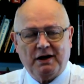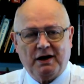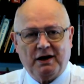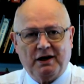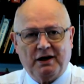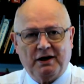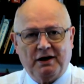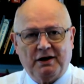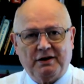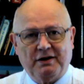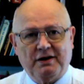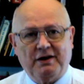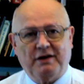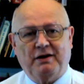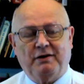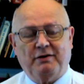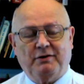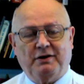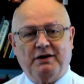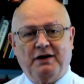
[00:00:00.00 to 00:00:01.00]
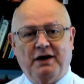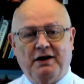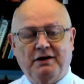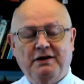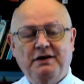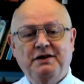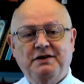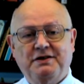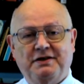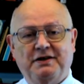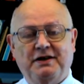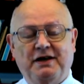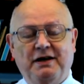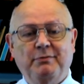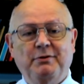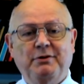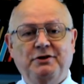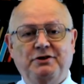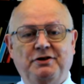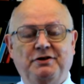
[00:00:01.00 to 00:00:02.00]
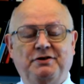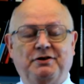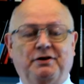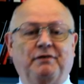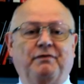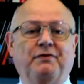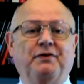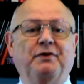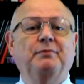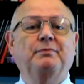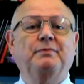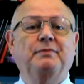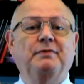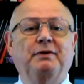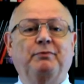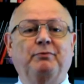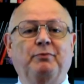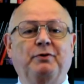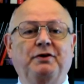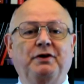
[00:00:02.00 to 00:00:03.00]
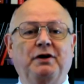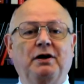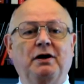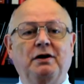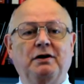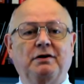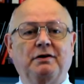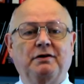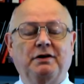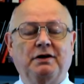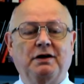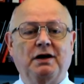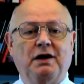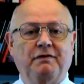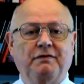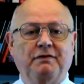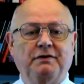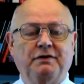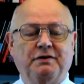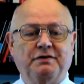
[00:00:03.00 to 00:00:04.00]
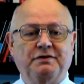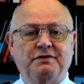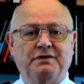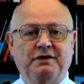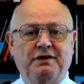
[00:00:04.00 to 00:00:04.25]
at least images of them, with the Ark of the Covenant.